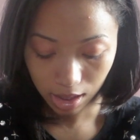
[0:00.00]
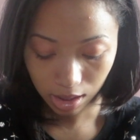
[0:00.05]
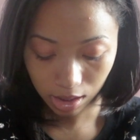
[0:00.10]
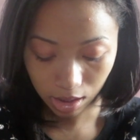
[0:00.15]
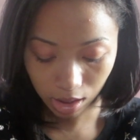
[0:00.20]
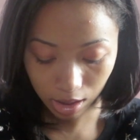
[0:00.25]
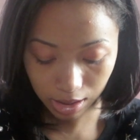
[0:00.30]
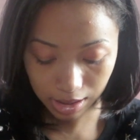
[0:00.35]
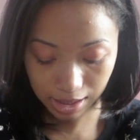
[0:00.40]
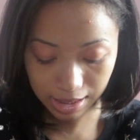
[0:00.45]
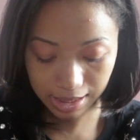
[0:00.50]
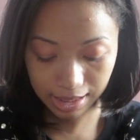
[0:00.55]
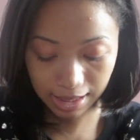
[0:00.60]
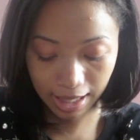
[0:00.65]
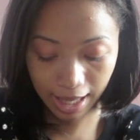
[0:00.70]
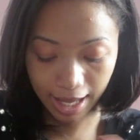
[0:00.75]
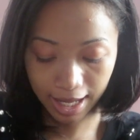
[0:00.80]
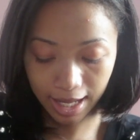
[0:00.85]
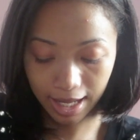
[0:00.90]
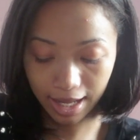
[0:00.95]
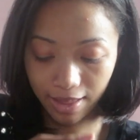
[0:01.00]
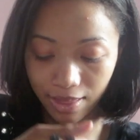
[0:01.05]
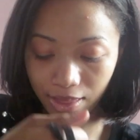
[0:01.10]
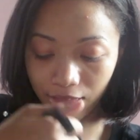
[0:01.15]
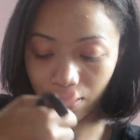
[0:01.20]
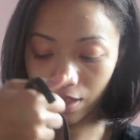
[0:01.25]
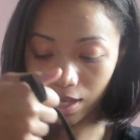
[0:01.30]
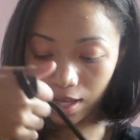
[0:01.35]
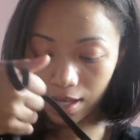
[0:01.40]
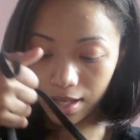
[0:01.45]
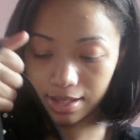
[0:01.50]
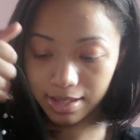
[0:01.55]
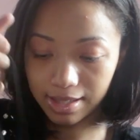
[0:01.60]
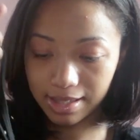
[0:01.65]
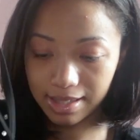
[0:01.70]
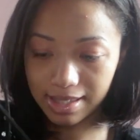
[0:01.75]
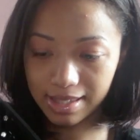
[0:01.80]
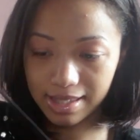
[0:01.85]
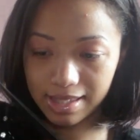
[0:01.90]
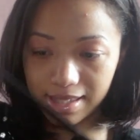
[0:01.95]
looks like
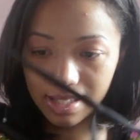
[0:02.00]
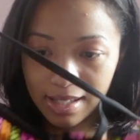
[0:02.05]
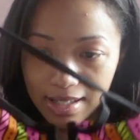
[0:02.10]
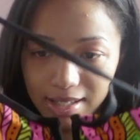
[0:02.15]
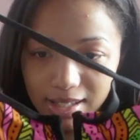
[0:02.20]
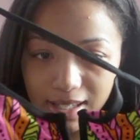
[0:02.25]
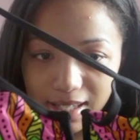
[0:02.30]
this.